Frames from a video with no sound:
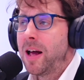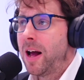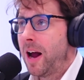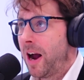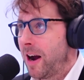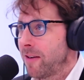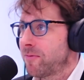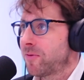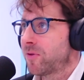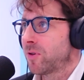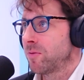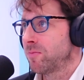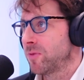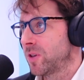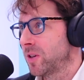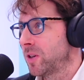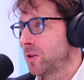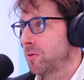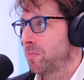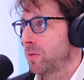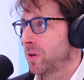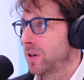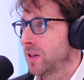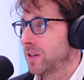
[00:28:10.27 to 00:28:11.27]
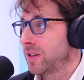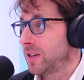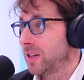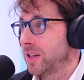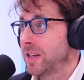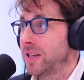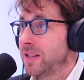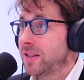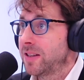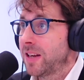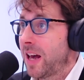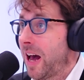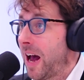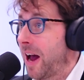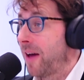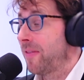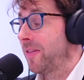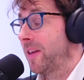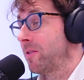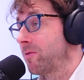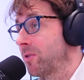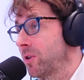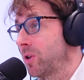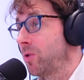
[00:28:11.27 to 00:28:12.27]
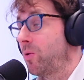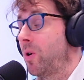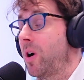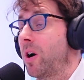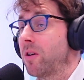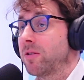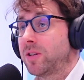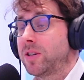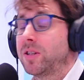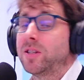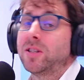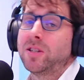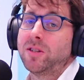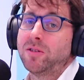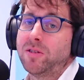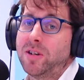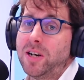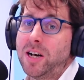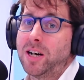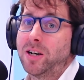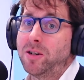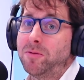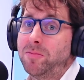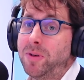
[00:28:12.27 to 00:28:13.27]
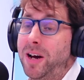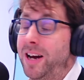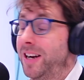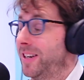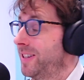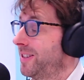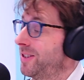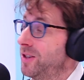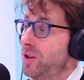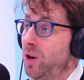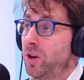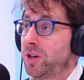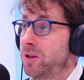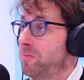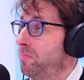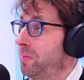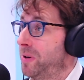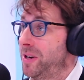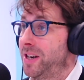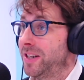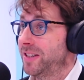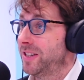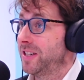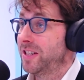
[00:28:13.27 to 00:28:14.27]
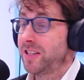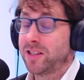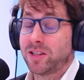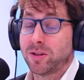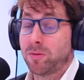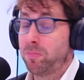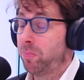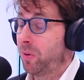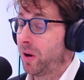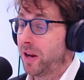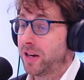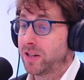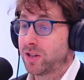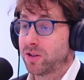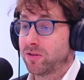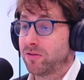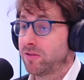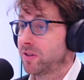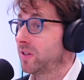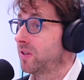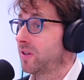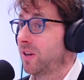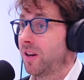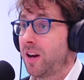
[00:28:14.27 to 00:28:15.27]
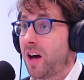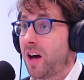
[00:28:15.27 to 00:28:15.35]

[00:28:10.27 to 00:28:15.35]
have some disabilities and they require additional help, and it's not a burden, it's a pleasure, it's